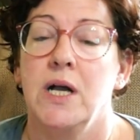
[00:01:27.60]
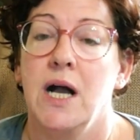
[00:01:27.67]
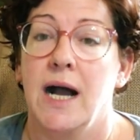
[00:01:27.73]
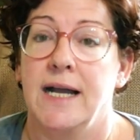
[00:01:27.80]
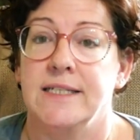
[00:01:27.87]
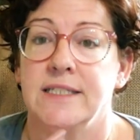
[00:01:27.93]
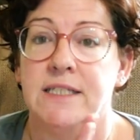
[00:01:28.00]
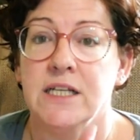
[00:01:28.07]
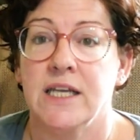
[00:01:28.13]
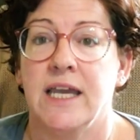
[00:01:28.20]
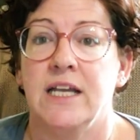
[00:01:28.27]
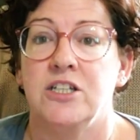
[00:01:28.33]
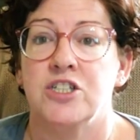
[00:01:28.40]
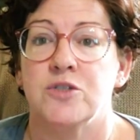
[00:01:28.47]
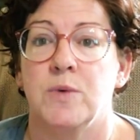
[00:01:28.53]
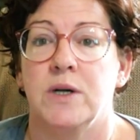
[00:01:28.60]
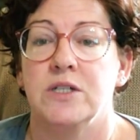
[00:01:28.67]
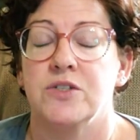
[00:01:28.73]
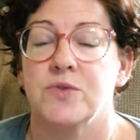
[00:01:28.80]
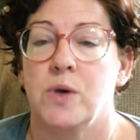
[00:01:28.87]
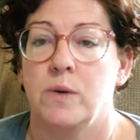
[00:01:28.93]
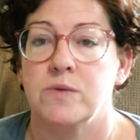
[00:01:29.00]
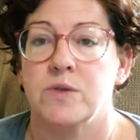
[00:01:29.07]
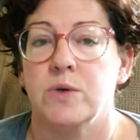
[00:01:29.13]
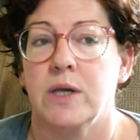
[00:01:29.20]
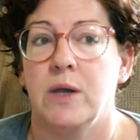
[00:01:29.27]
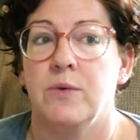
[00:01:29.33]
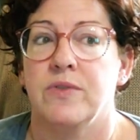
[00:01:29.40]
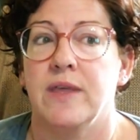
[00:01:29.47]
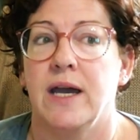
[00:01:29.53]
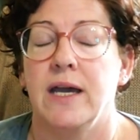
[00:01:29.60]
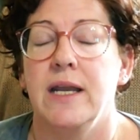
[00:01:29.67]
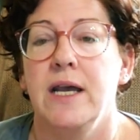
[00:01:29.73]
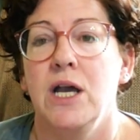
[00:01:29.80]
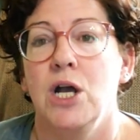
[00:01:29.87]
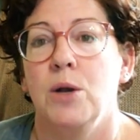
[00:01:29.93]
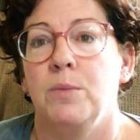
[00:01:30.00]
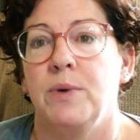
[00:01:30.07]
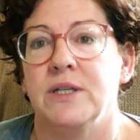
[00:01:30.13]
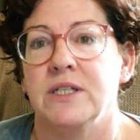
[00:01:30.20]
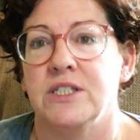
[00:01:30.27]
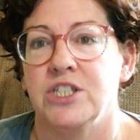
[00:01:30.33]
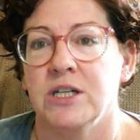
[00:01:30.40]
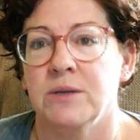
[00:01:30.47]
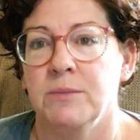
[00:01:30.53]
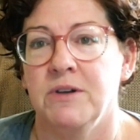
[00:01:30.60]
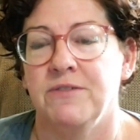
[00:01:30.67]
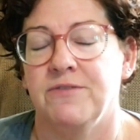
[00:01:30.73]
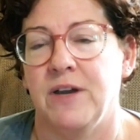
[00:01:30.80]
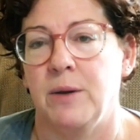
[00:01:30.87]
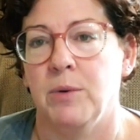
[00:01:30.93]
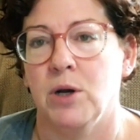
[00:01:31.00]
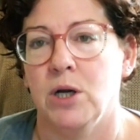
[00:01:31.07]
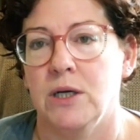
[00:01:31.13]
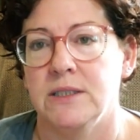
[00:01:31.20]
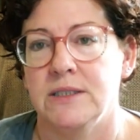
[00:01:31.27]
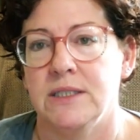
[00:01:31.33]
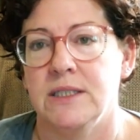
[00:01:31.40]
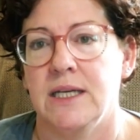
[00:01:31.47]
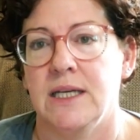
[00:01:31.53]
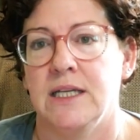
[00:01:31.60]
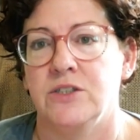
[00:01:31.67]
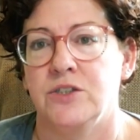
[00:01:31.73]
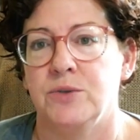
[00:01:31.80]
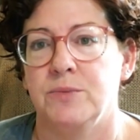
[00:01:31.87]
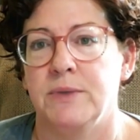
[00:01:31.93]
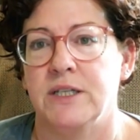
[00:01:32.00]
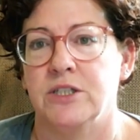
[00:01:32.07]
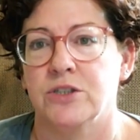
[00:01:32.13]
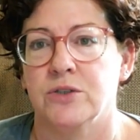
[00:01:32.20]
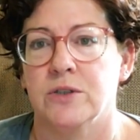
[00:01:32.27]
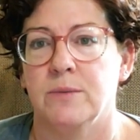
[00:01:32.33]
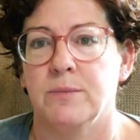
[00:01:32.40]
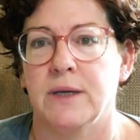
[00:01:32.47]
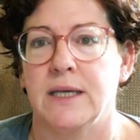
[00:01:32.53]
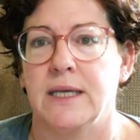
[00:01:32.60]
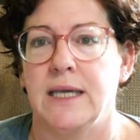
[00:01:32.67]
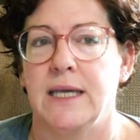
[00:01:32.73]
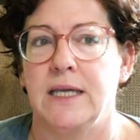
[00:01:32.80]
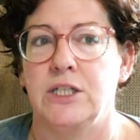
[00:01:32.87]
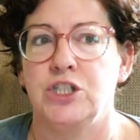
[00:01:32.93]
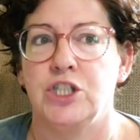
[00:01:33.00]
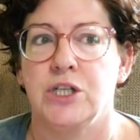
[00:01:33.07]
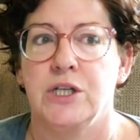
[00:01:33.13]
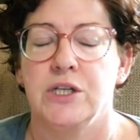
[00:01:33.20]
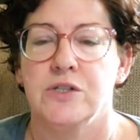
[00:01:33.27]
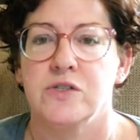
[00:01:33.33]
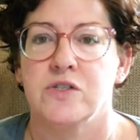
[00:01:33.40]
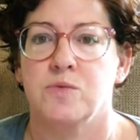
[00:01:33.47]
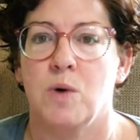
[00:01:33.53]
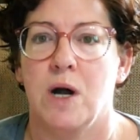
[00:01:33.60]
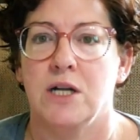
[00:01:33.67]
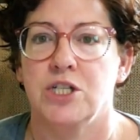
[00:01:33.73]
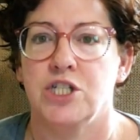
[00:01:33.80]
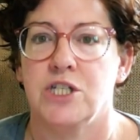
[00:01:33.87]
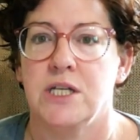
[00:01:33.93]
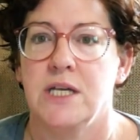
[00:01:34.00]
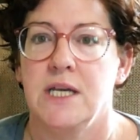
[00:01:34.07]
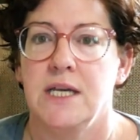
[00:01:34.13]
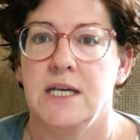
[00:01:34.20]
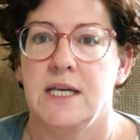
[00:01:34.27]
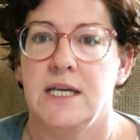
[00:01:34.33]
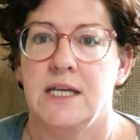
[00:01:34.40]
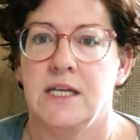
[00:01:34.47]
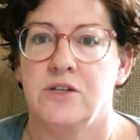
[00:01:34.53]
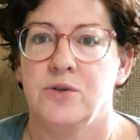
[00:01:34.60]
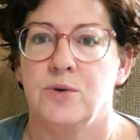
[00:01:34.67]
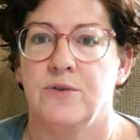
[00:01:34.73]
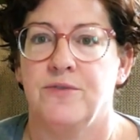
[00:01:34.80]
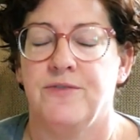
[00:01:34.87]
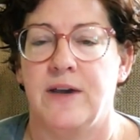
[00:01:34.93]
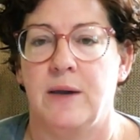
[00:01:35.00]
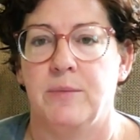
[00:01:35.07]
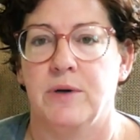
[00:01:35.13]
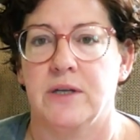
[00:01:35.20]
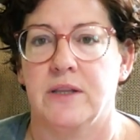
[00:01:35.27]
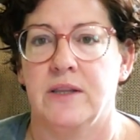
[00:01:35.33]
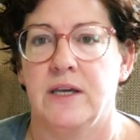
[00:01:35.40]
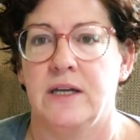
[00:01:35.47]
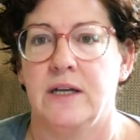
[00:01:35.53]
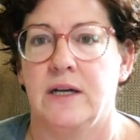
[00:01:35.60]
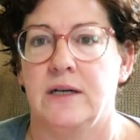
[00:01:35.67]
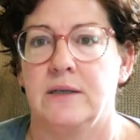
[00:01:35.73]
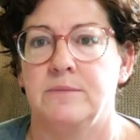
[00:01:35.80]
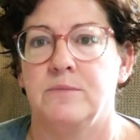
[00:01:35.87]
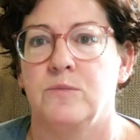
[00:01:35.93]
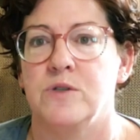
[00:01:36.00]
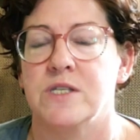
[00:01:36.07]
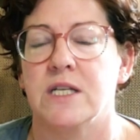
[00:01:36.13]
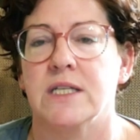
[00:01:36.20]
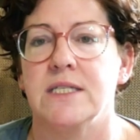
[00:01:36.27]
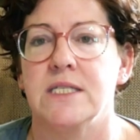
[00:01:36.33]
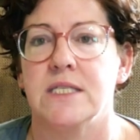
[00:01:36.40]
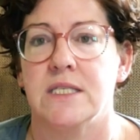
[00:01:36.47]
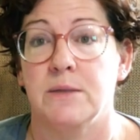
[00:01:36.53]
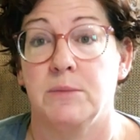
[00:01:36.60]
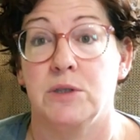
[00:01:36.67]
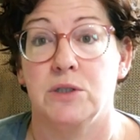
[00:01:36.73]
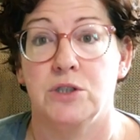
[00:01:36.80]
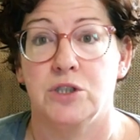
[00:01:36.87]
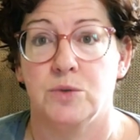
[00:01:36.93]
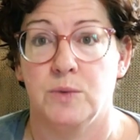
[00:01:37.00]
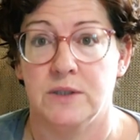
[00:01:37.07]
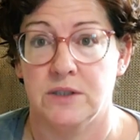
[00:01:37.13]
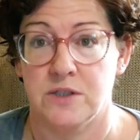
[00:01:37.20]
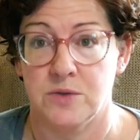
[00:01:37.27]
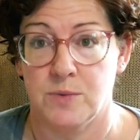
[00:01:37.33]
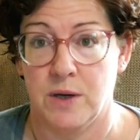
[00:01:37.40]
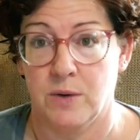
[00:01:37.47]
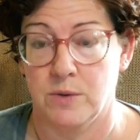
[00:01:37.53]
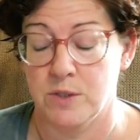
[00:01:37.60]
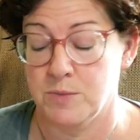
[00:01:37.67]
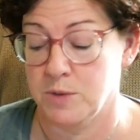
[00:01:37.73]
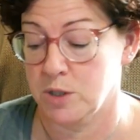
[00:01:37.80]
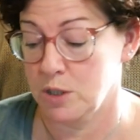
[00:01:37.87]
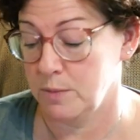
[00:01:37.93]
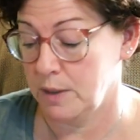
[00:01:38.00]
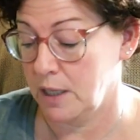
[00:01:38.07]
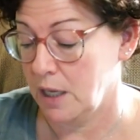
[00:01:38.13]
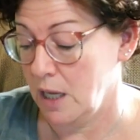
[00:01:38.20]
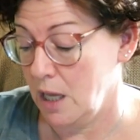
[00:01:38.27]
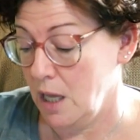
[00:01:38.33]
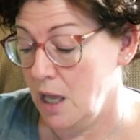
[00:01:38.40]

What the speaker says: I did a gauge swatch, so I was okay with that. But to check my fiber content and to make sure that my gauge swatched into a fabric that was at least similar to what the sweater was supposed to be.